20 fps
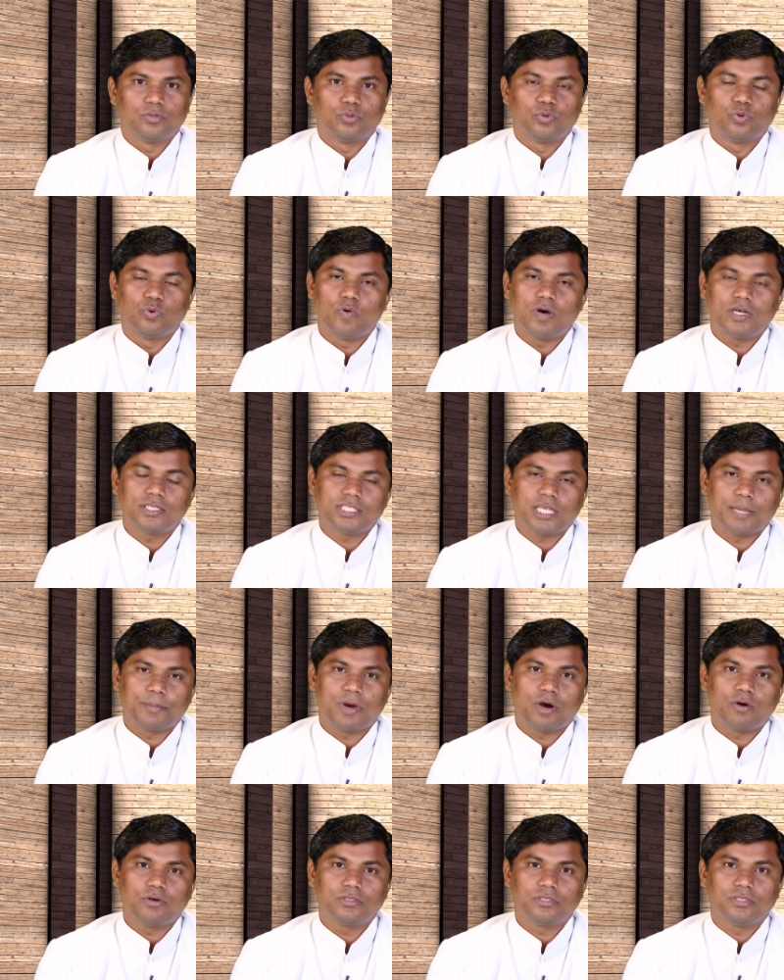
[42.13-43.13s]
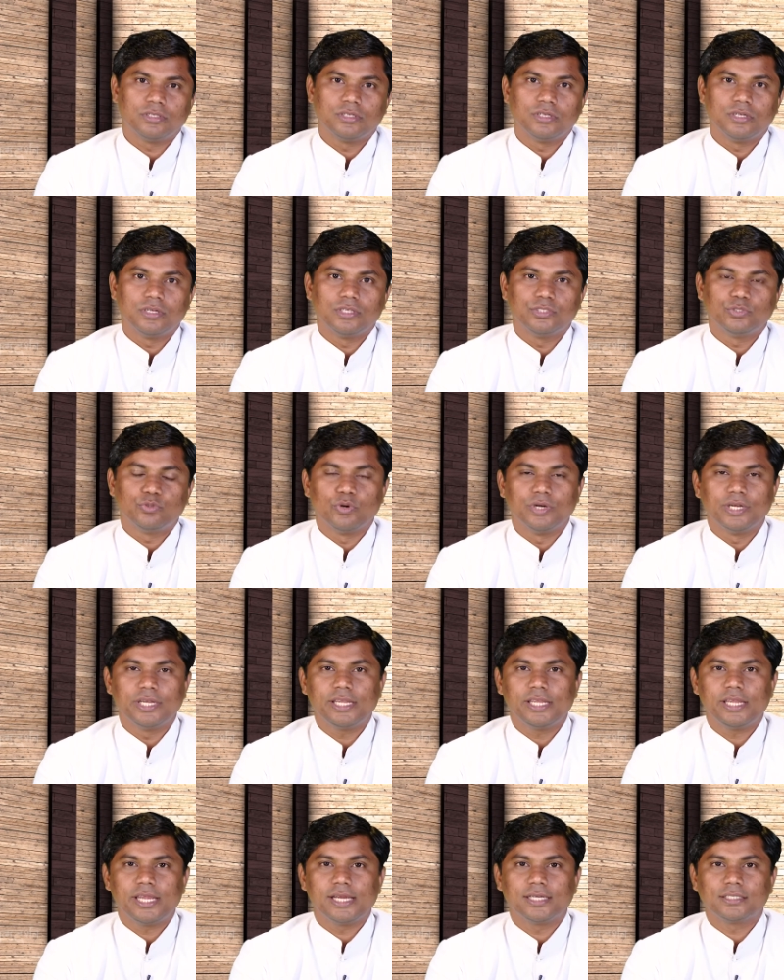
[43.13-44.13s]
who was about 20
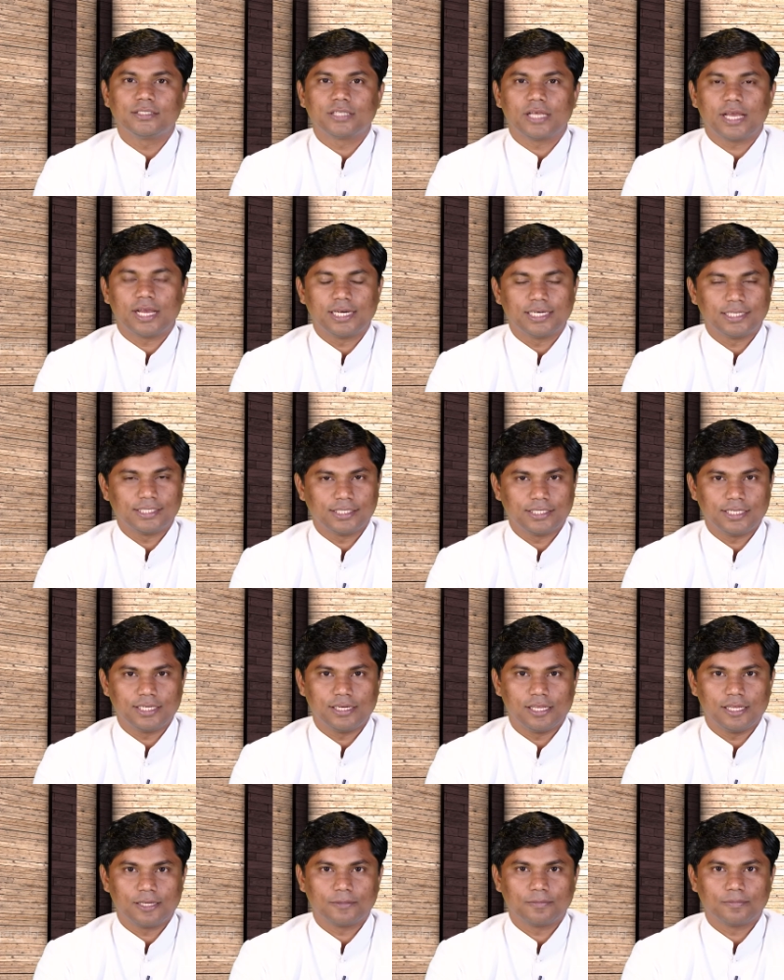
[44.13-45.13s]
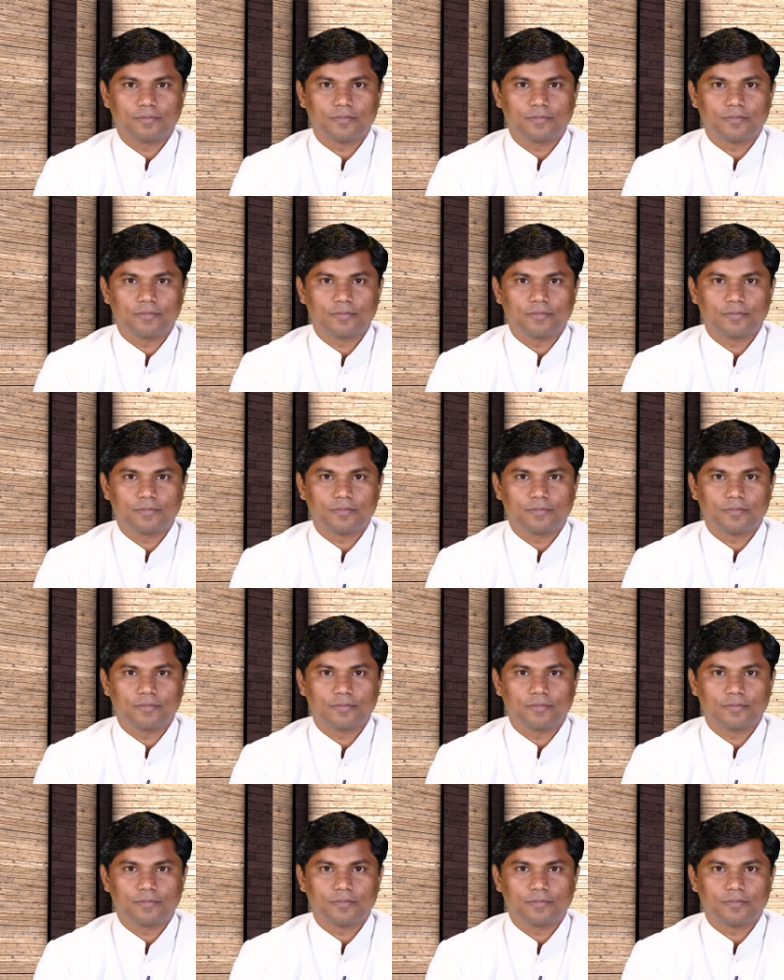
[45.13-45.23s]
years her senior,